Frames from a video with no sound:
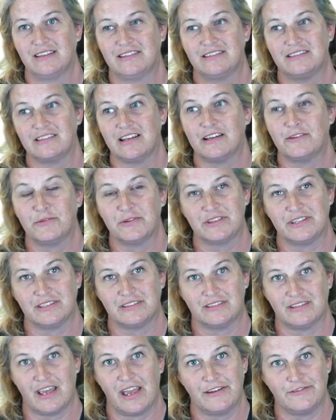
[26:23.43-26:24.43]
stuck with
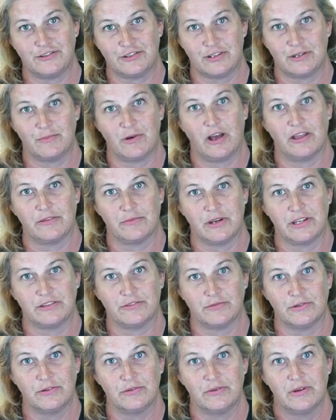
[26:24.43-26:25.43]
this live stream all the way
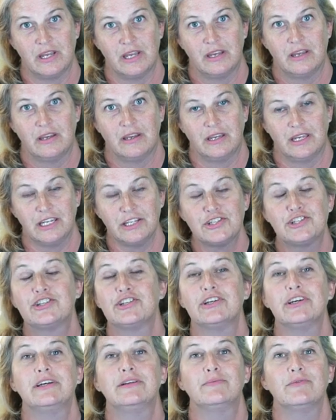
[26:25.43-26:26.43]
through, it
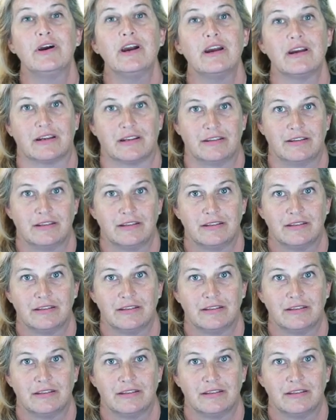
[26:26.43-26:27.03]
should work.